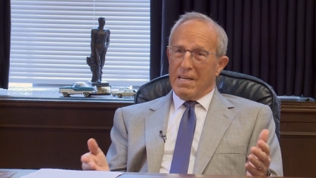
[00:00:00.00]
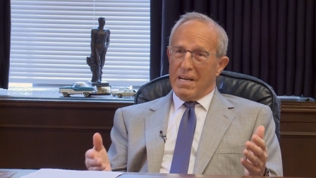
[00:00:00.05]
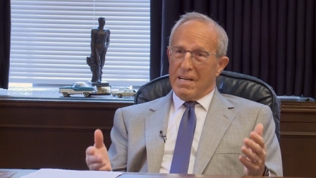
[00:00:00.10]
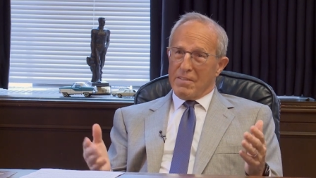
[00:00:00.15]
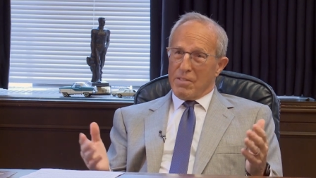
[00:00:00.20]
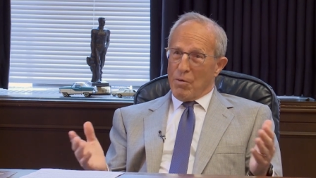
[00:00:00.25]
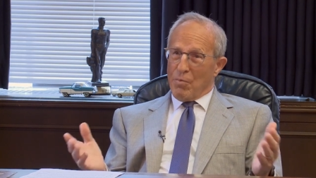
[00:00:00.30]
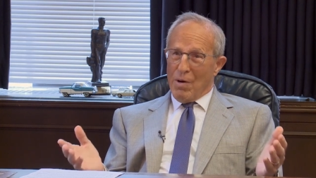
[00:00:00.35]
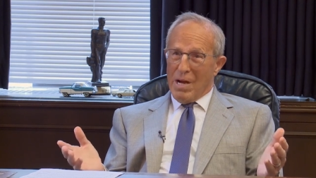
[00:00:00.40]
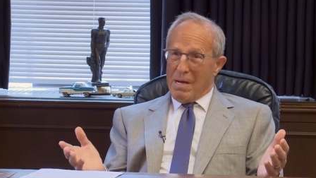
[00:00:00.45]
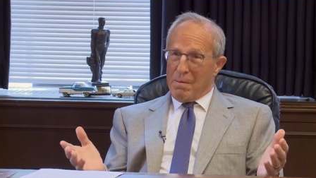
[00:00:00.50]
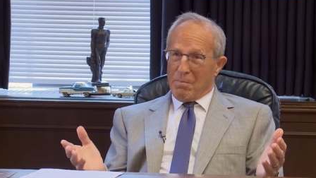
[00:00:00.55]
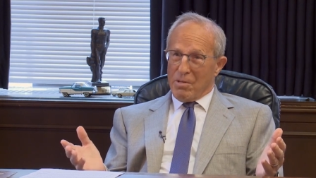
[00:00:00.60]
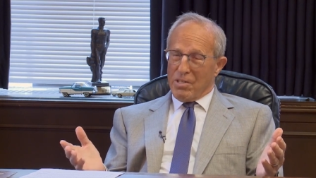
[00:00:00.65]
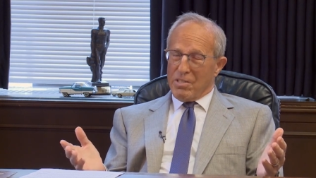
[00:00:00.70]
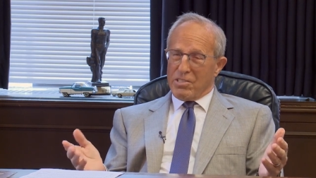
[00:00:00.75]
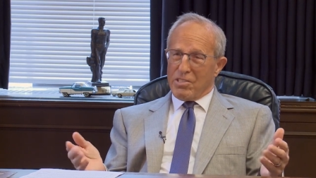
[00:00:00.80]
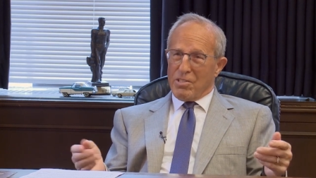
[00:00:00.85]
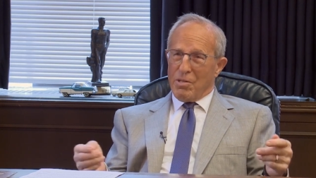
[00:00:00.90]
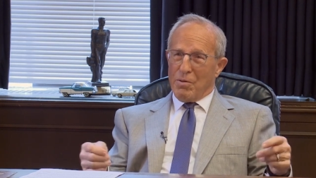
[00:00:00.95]
and the
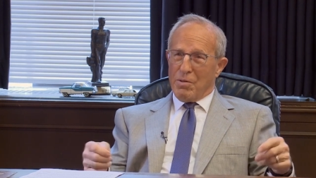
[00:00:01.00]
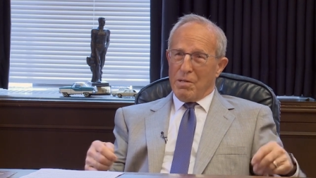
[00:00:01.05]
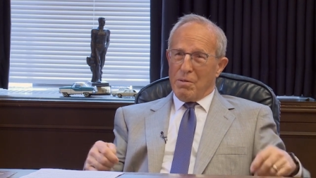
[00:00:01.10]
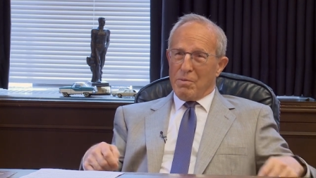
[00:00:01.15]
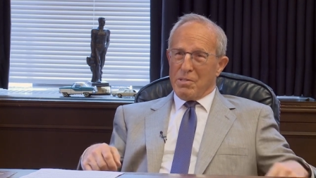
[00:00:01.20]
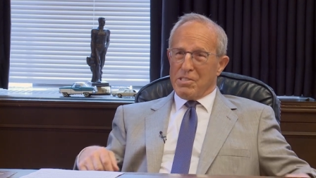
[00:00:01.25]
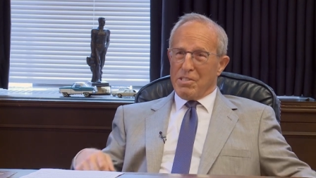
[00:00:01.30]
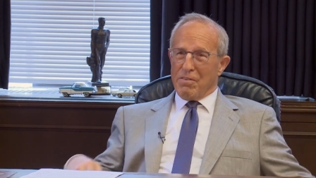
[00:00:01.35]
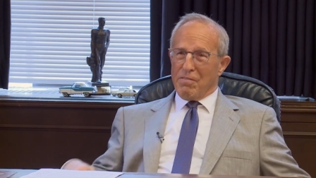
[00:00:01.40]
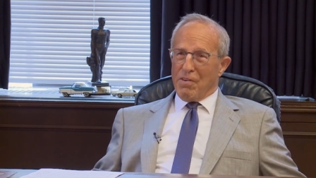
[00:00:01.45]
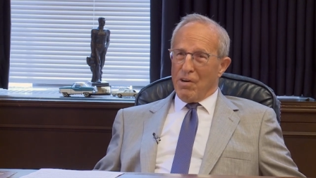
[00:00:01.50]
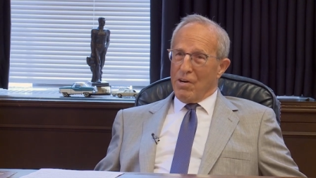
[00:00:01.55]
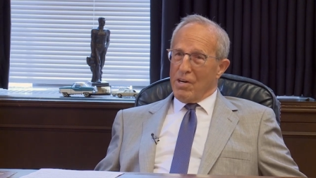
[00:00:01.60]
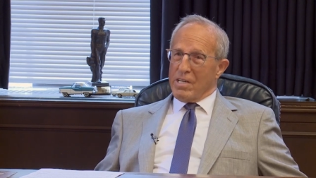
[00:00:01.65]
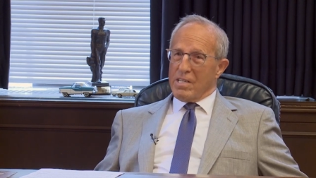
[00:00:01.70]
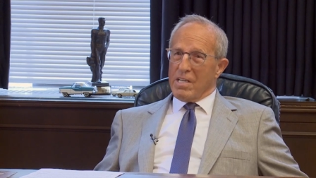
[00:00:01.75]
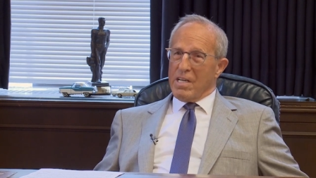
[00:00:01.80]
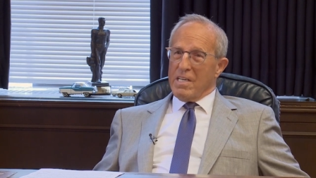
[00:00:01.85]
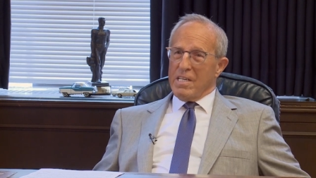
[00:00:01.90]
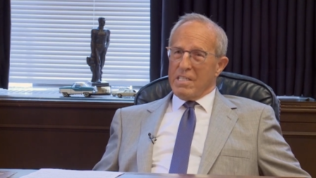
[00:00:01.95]
Rambler. So it was a
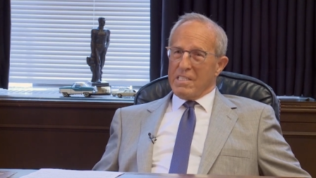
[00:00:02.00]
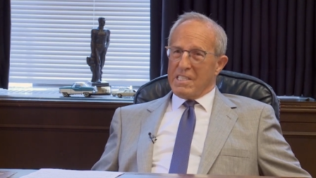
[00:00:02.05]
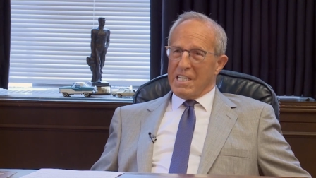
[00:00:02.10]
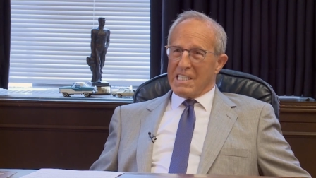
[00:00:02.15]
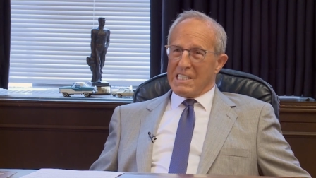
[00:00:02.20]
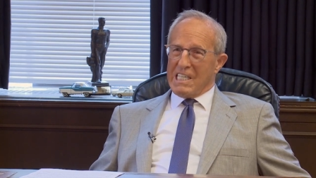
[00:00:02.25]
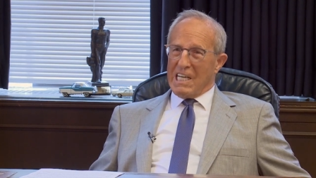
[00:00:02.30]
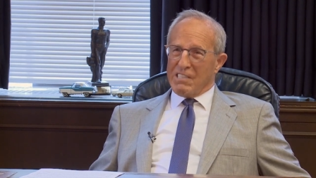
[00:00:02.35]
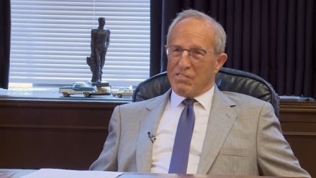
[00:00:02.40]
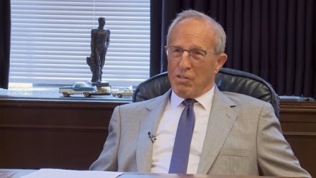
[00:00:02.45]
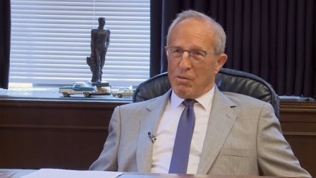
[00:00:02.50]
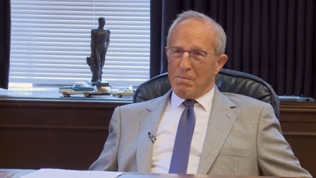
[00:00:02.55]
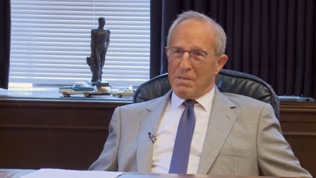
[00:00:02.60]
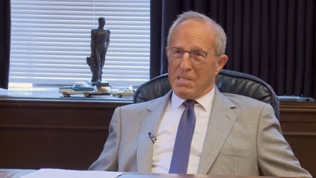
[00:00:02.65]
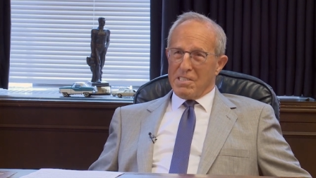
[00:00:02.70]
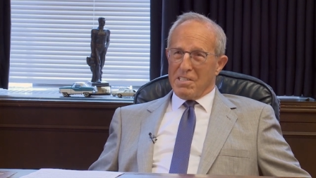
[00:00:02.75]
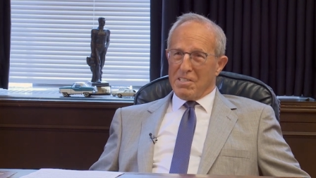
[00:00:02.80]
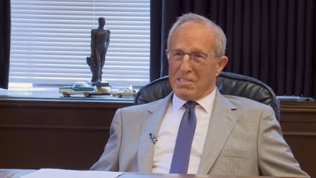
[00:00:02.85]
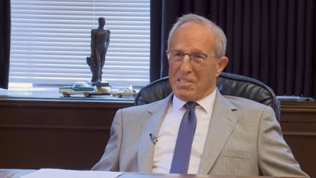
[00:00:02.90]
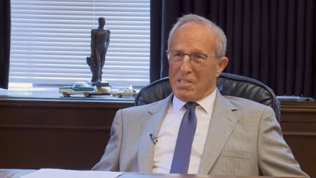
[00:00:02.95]
very successful
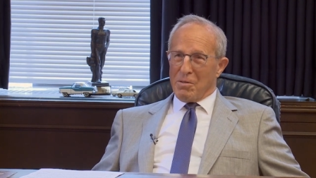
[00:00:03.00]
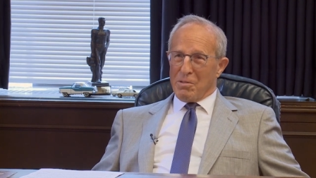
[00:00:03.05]
business.